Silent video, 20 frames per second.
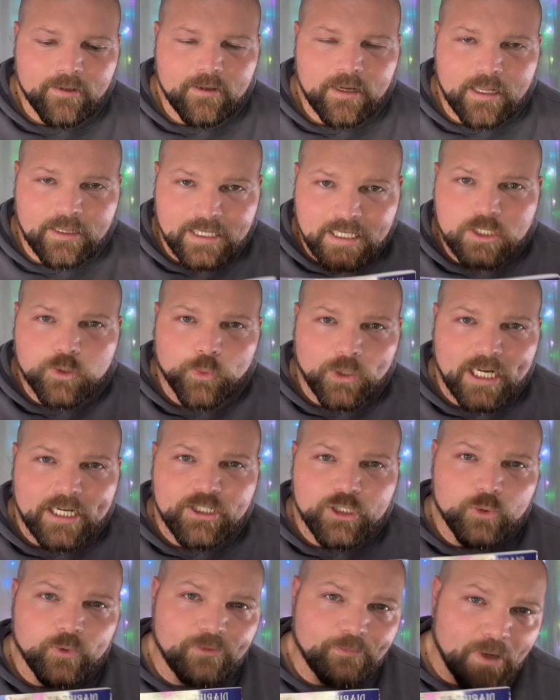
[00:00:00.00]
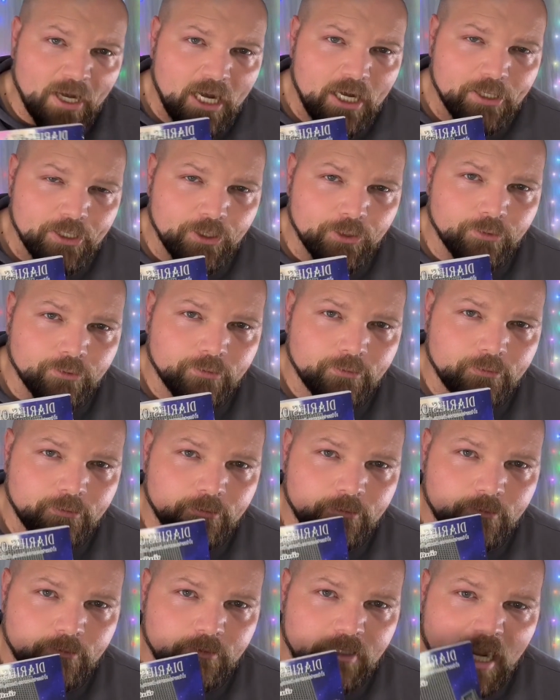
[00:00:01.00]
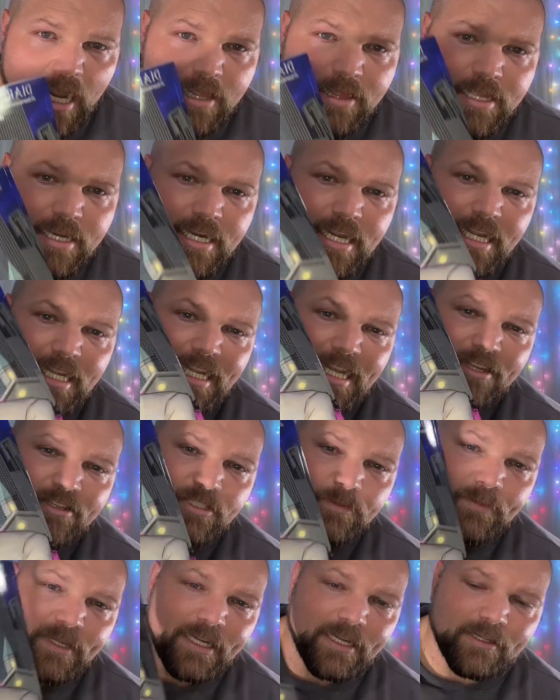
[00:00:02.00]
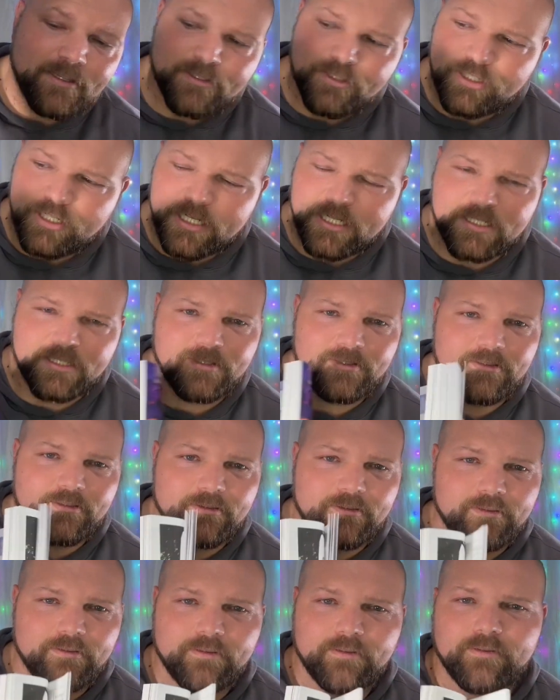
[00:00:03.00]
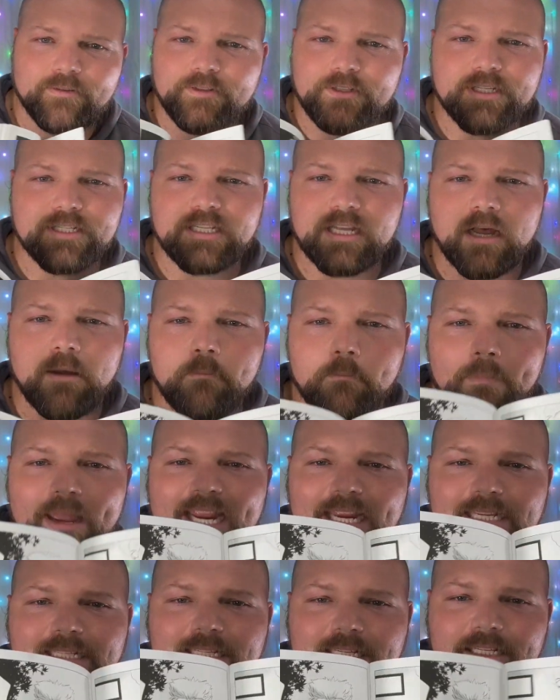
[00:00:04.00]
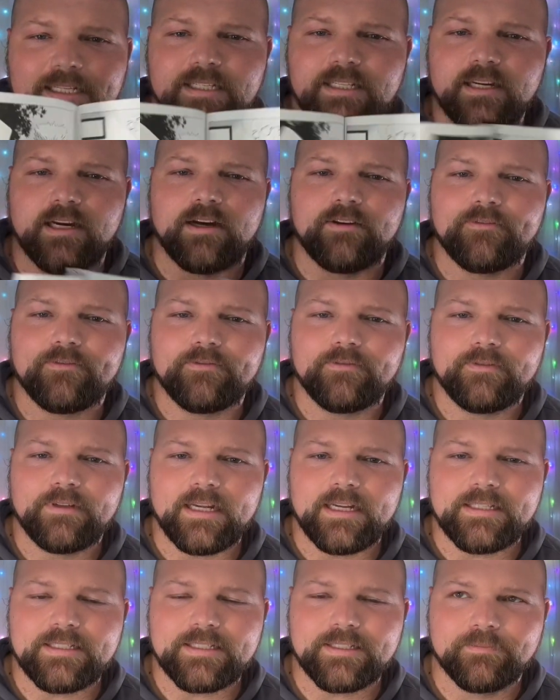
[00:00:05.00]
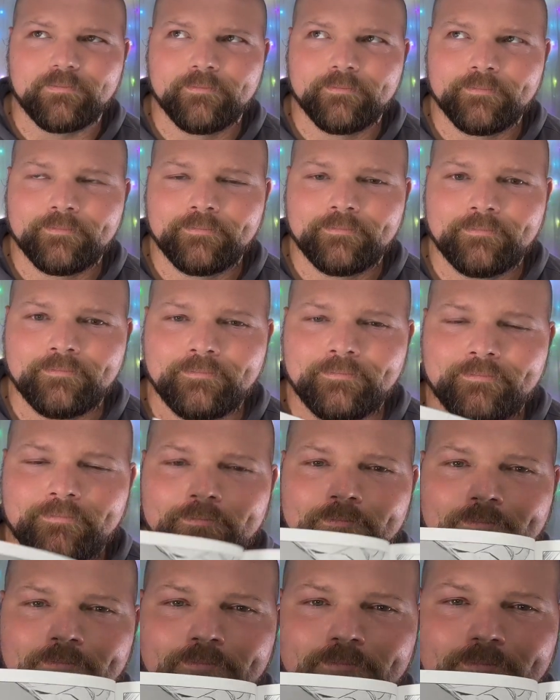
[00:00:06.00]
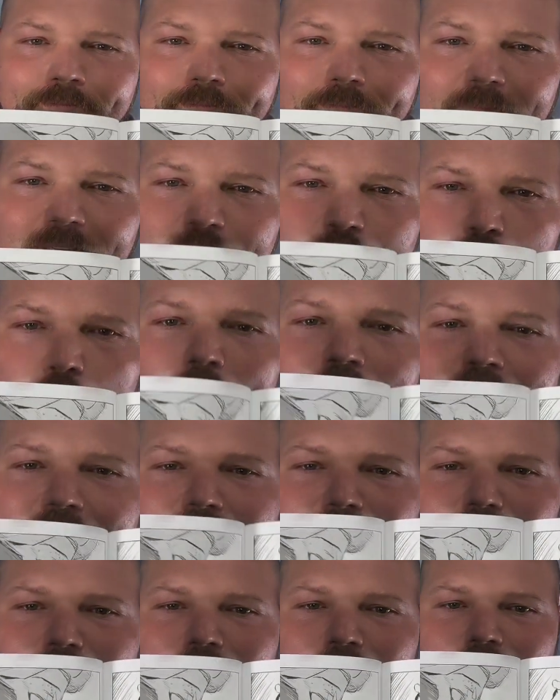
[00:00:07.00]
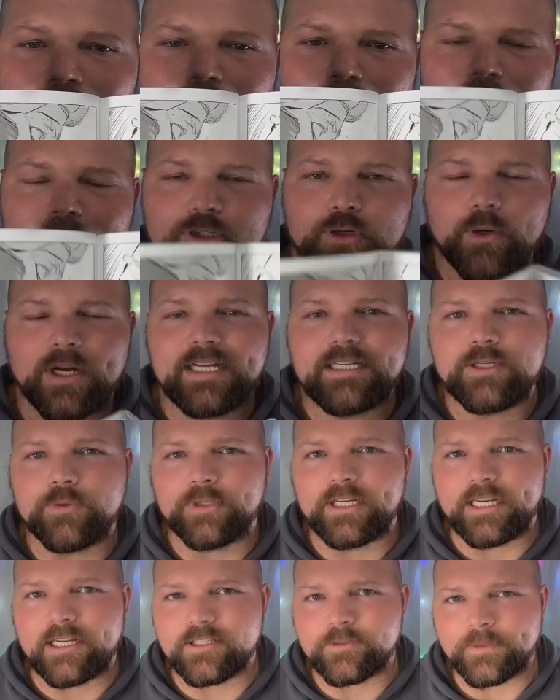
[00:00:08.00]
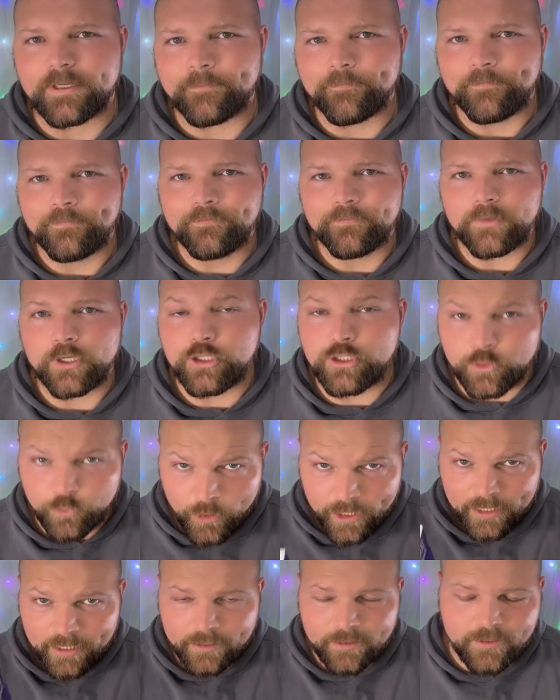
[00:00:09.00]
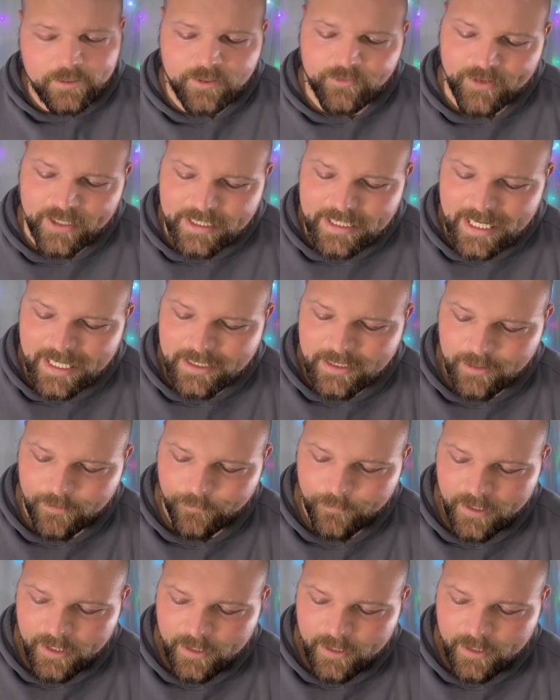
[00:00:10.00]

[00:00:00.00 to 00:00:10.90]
And that's what I do with Panu. And then he gives me just, just amazing stuff. It's, it's crazy. It's crazy what he gives me. You should read it. It's fantastic.